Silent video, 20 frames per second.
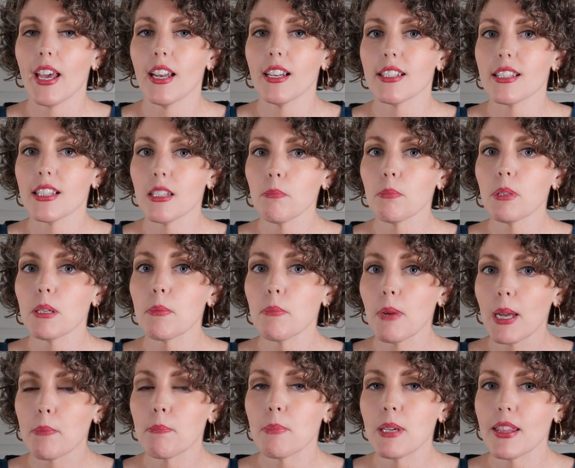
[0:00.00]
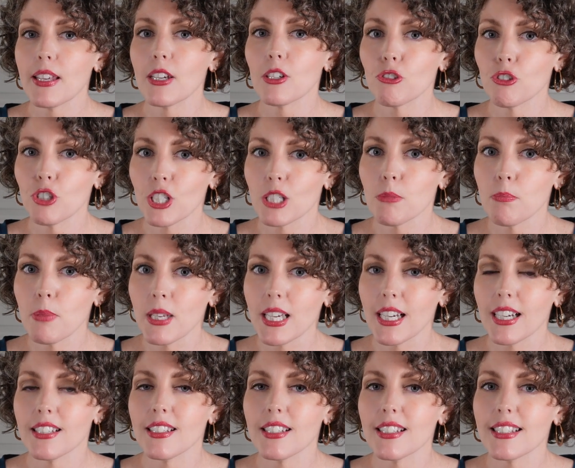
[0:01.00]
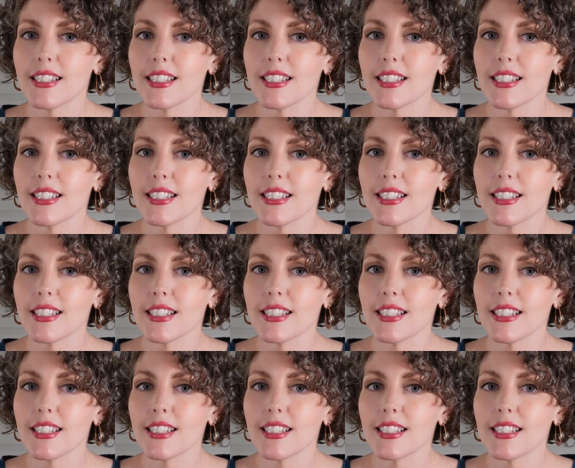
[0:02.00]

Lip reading: and it simply might be there just because it